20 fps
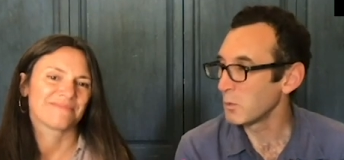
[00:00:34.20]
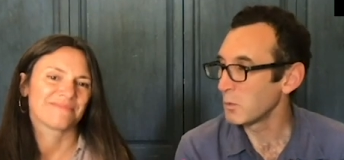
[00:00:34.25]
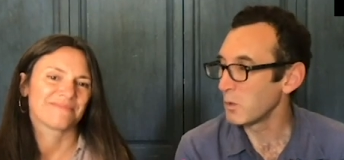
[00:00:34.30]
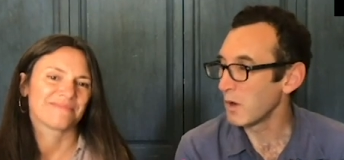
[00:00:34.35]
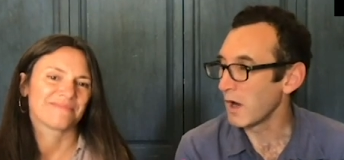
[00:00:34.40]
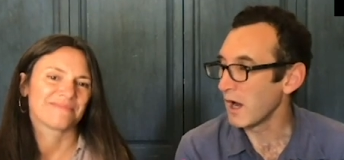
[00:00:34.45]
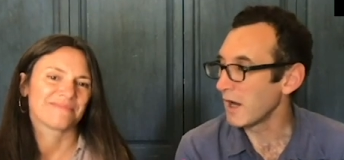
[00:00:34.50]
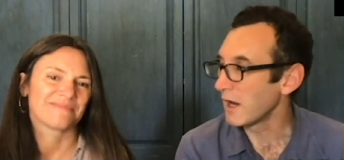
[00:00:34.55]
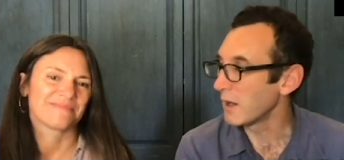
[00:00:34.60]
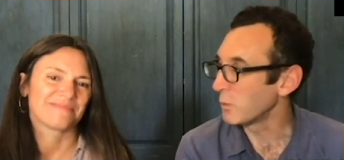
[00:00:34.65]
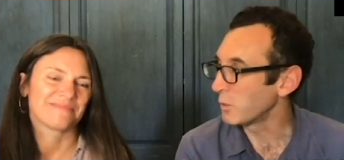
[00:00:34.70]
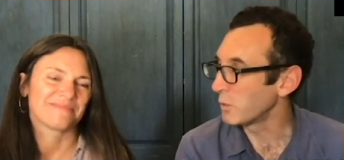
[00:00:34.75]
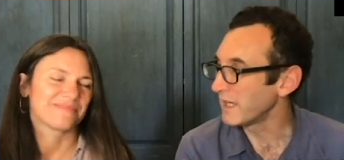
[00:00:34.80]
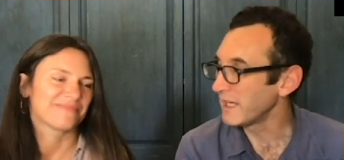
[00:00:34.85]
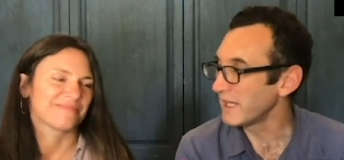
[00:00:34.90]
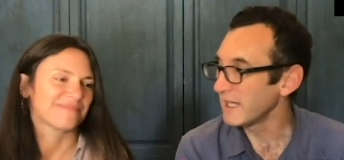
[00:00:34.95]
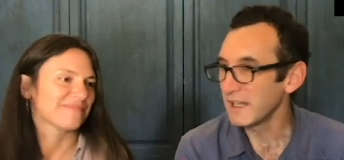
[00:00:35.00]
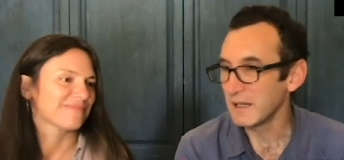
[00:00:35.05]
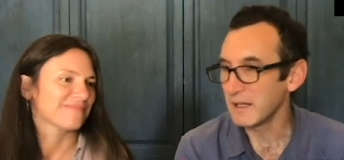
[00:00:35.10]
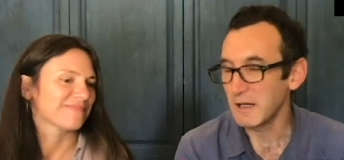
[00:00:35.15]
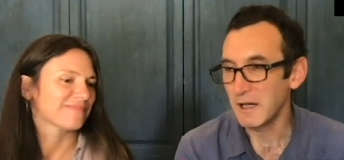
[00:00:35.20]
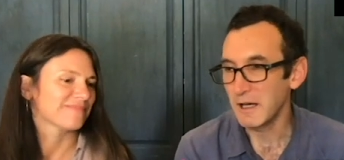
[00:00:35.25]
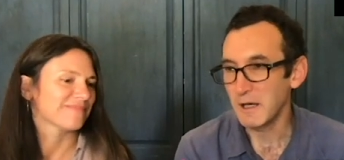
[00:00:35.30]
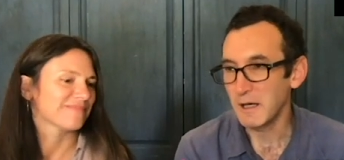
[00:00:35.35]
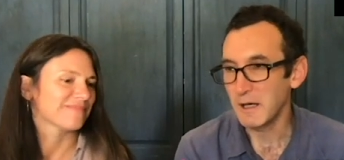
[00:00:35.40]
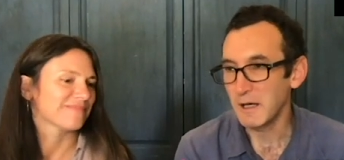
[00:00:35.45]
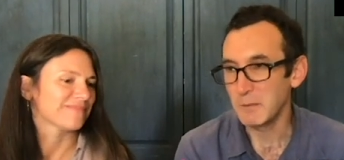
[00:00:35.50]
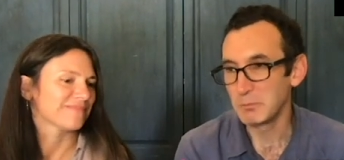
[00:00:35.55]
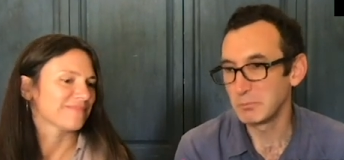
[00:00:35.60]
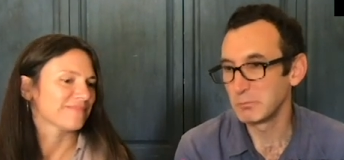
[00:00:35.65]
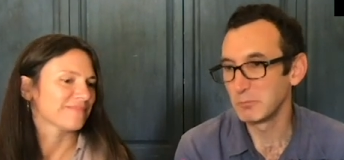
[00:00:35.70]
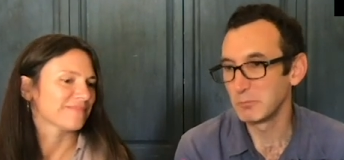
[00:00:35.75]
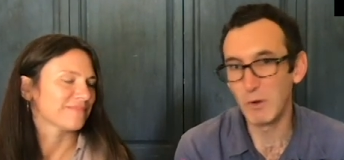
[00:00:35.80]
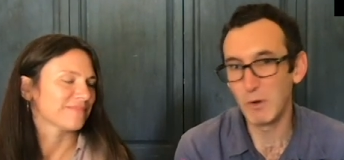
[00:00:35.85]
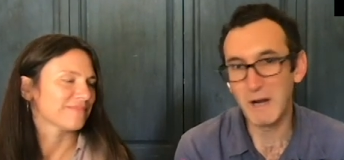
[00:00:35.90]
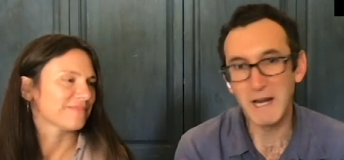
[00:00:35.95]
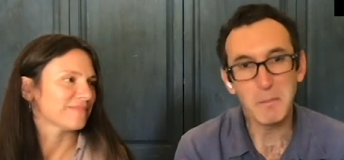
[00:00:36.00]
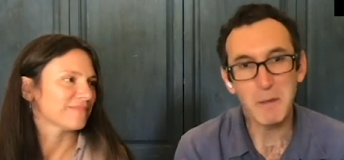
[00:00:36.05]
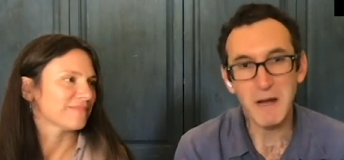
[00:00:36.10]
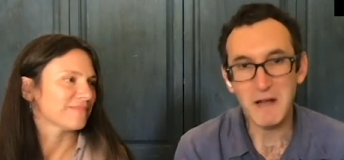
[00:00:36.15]
Speaker 1: Uh, we uh,
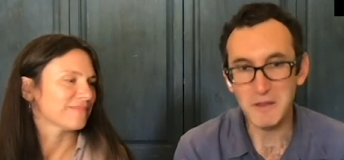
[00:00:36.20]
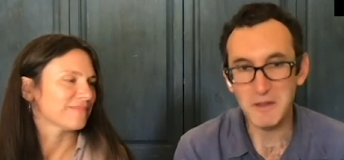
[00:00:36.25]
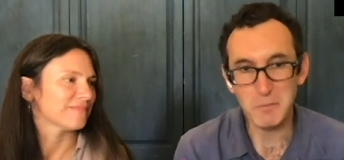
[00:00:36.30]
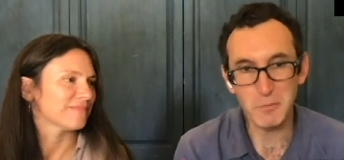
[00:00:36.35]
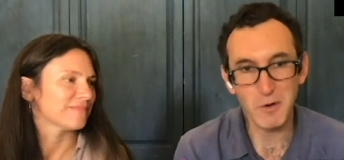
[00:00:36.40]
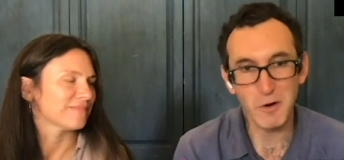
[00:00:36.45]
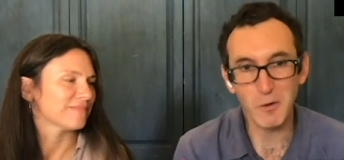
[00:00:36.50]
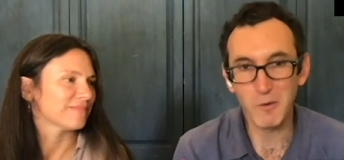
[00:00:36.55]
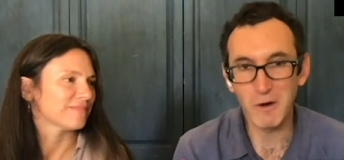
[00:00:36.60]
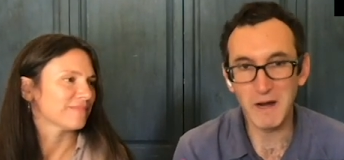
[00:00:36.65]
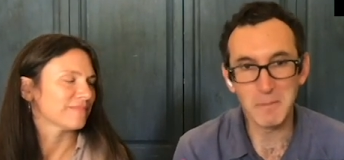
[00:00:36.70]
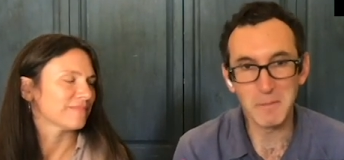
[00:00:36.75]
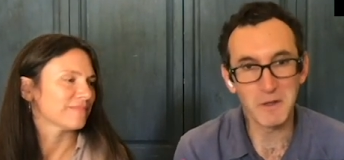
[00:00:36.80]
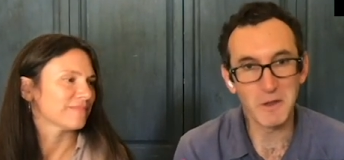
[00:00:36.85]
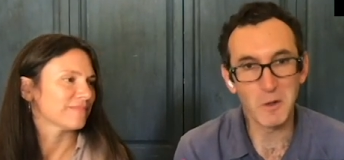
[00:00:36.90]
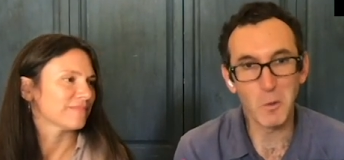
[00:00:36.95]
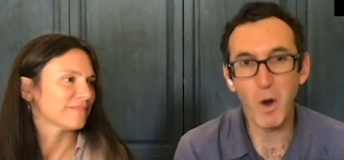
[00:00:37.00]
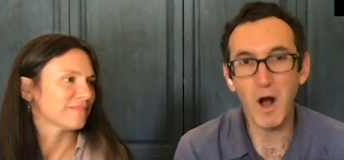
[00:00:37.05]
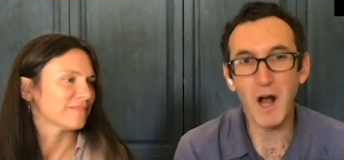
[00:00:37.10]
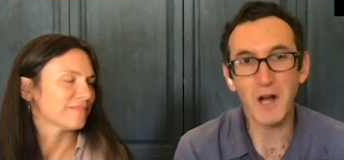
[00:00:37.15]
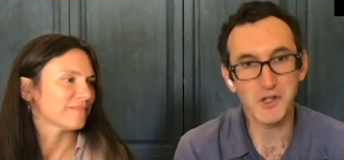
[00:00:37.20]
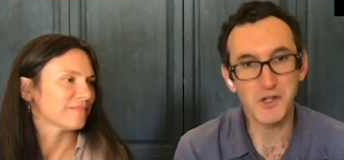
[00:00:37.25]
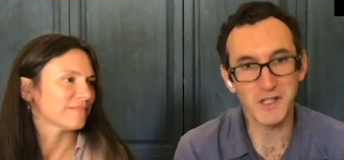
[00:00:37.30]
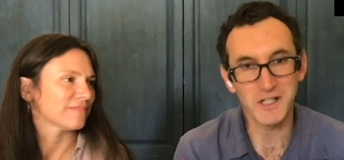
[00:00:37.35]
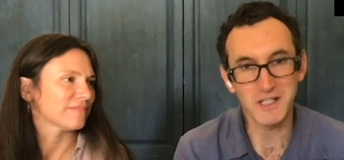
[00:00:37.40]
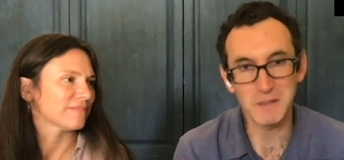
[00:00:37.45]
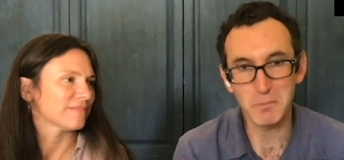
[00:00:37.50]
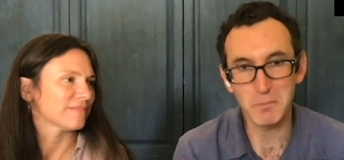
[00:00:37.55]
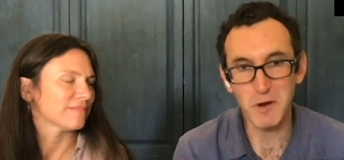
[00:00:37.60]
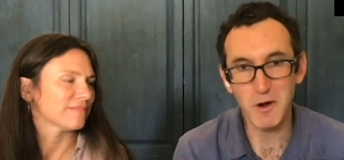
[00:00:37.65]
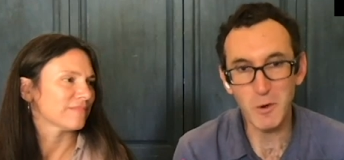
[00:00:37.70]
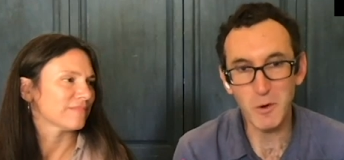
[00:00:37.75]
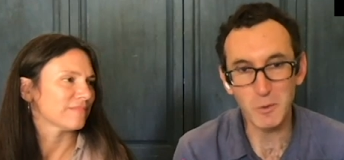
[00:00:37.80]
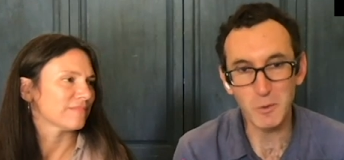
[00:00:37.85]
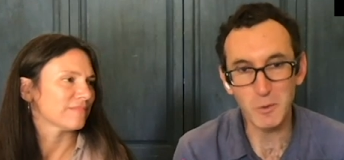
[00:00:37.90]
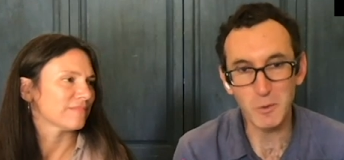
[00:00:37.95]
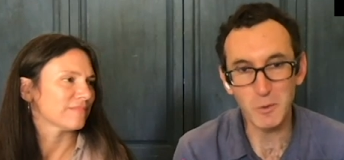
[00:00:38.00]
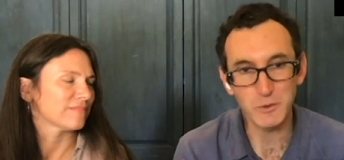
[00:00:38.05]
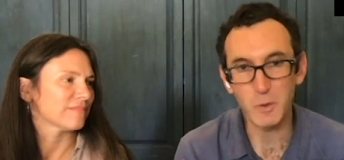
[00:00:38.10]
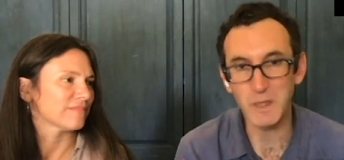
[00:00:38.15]
read about the program in the Washington
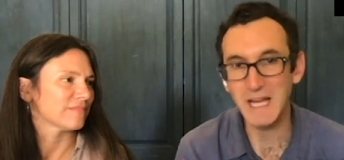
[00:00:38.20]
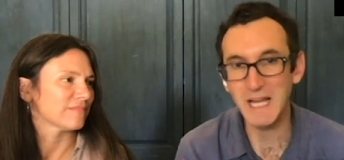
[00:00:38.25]
Post. We